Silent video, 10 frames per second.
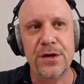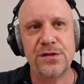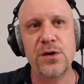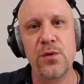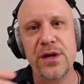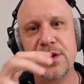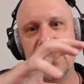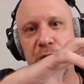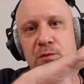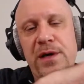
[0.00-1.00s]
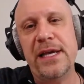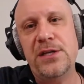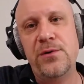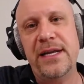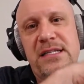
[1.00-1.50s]
So you really
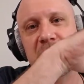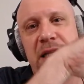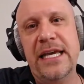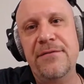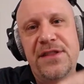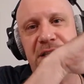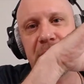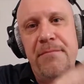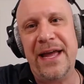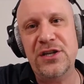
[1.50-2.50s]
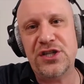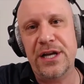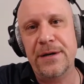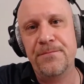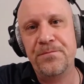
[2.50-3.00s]
do need to leave the
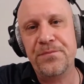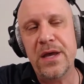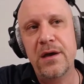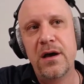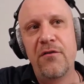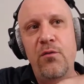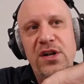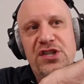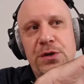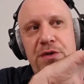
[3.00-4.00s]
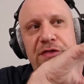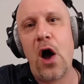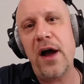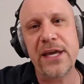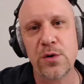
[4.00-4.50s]
dimension of what you
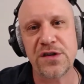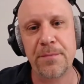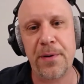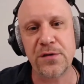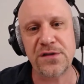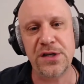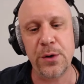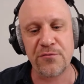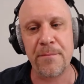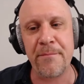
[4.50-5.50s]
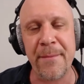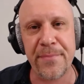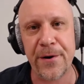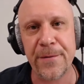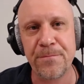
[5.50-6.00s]
thought you were supposed to do. And
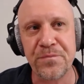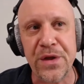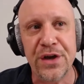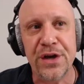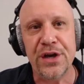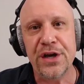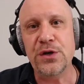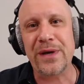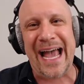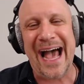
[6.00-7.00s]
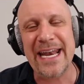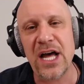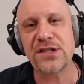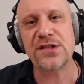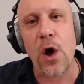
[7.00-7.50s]
remember, you
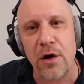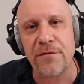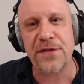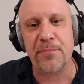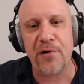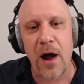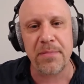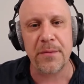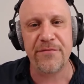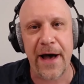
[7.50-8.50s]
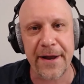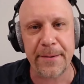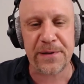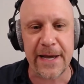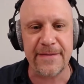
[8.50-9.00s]
cannot solve the problem of how to
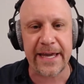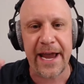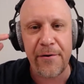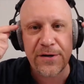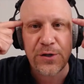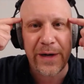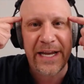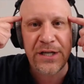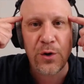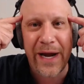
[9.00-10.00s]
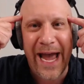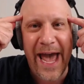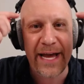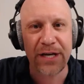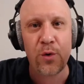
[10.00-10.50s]
play the character in your
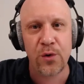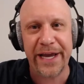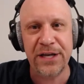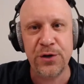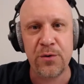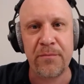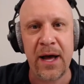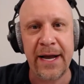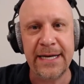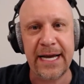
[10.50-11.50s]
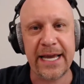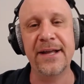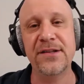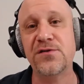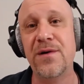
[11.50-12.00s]
head or in your mind. I
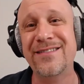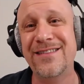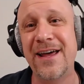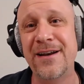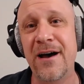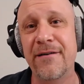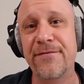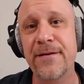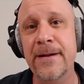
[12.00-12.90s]
can't stress that enough,